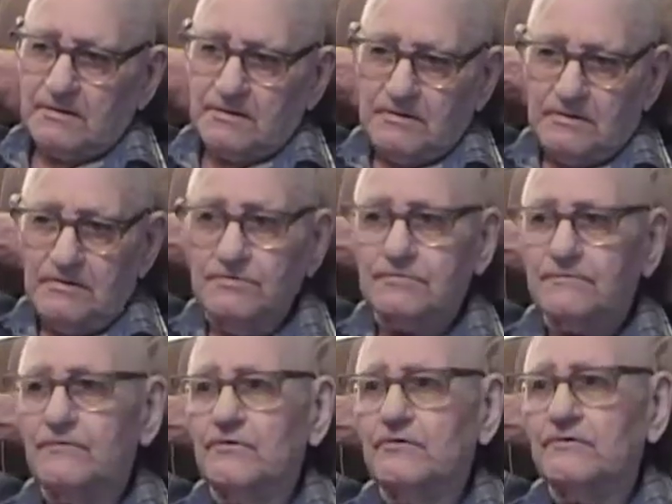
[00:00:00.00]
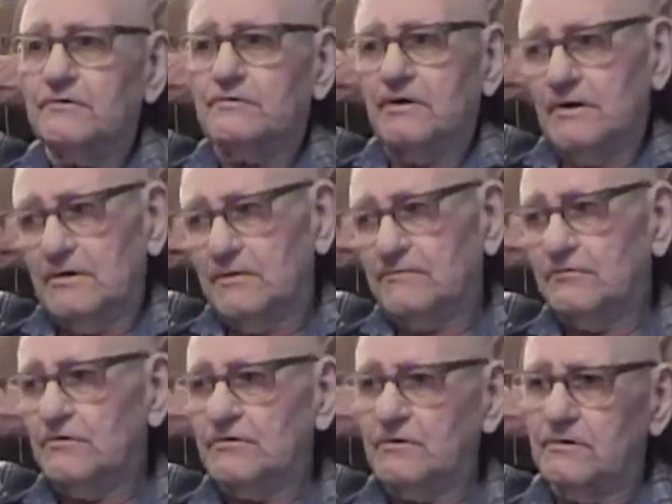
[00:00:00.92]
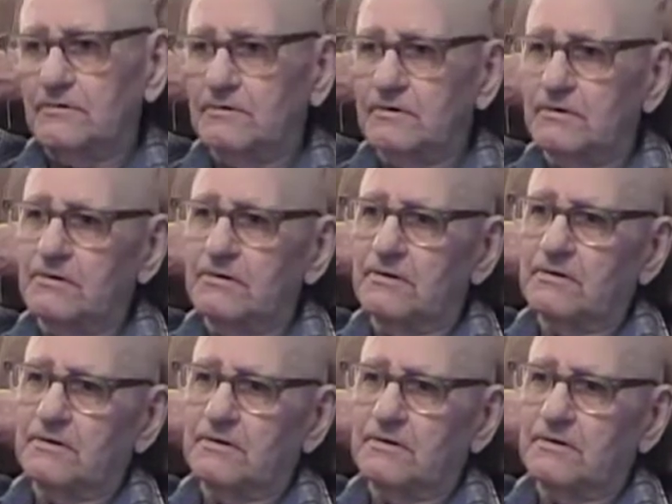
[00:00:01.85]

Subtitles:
They used to ford it. They had a ford over there.